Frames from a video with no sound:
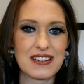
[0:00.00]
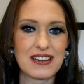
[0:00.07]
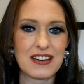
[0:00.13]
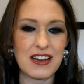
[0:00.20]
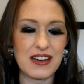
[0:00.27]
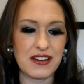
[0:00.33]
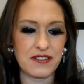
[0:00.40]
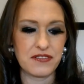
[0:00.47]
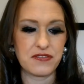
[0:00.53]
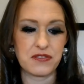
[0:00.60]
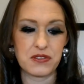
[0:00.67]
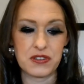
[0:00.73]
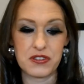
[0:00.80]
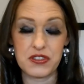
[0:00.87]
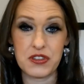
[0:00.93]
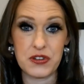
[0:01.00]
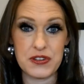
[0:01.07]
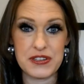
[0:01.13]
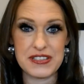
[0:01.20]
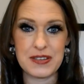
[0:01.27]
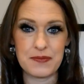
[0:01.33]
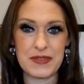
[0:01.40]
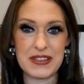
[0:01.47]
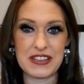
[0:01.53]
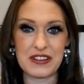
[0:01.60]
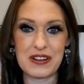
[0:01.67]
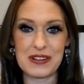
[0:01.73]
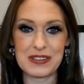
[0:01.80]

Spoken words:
for $30-something,